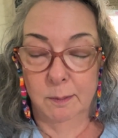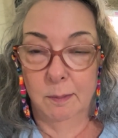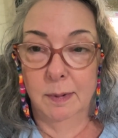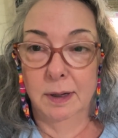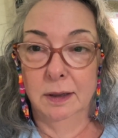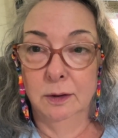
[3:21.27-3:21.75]

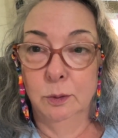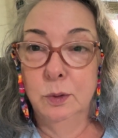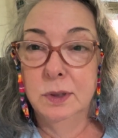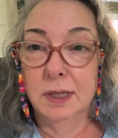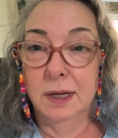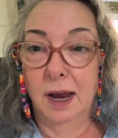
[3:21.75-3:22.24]
My
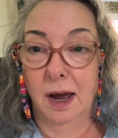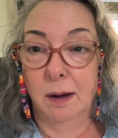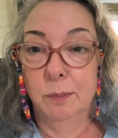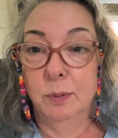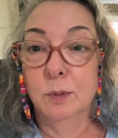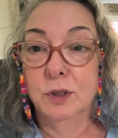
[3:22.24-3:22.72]
Lose It
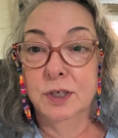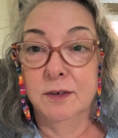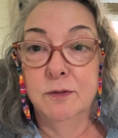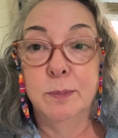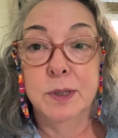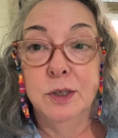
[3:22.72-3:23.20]
app, which
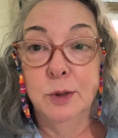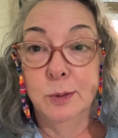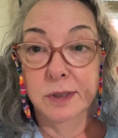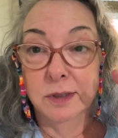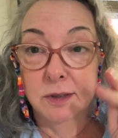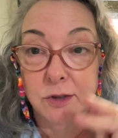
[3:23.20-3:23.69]
I've been
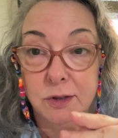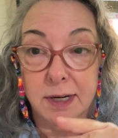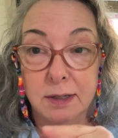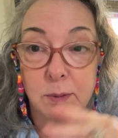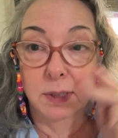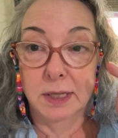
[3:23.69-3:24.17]
using to
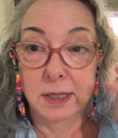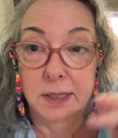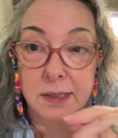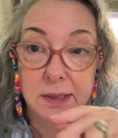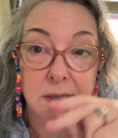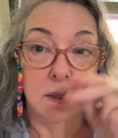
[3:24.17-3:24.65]
track what I
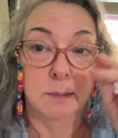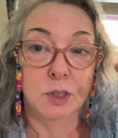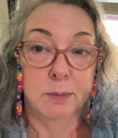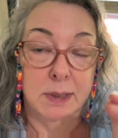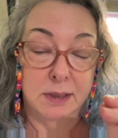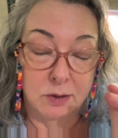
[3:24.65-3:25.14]
eat and how
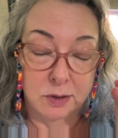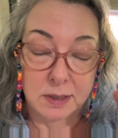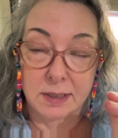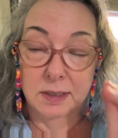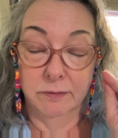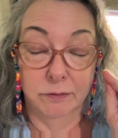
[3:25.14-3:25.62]
much I'm
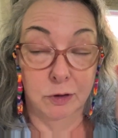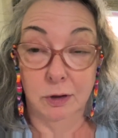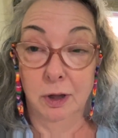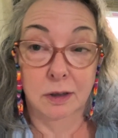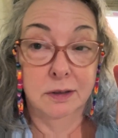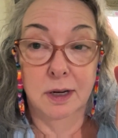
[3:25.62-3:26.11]
exercising for a
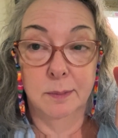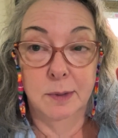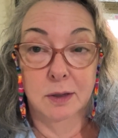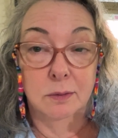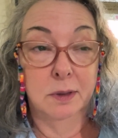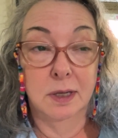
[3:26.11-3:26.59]
long time
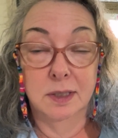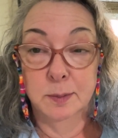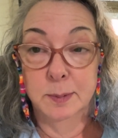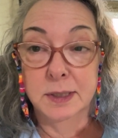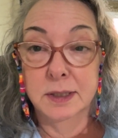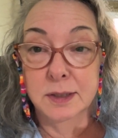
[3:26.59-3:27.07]
now. My
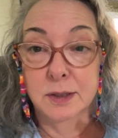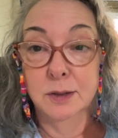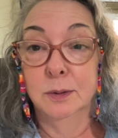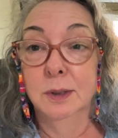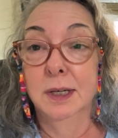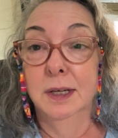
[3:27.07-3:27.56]
husband does
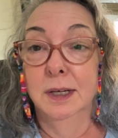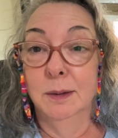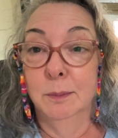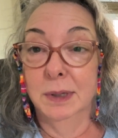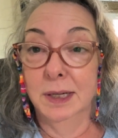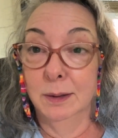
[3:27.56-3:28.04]
too,
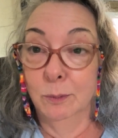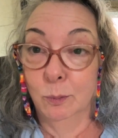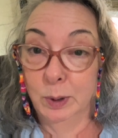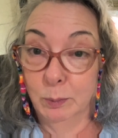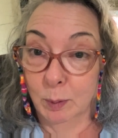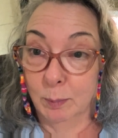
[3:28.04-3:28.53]
but I
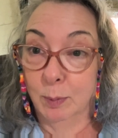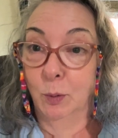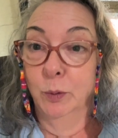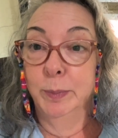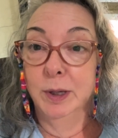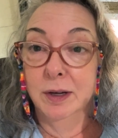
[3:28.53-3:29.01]
we were
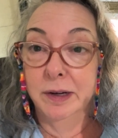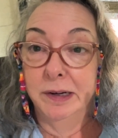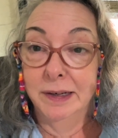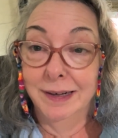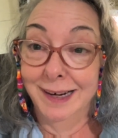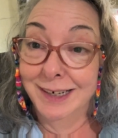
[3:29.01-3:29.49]
both
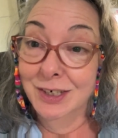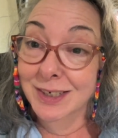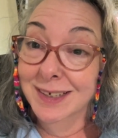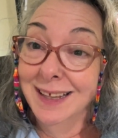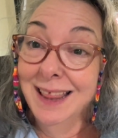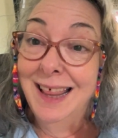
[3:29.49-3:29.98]
behind. I
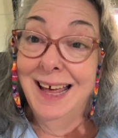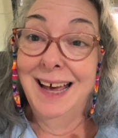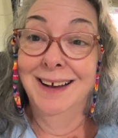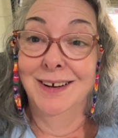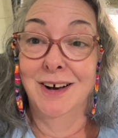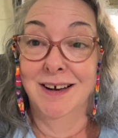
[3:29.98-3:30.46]
just got
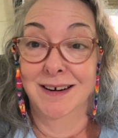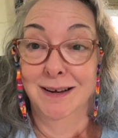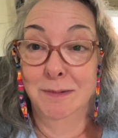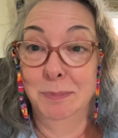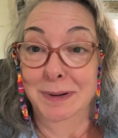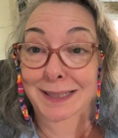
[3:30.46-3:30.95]
that caught
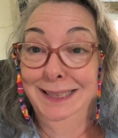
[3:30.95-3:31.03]
up.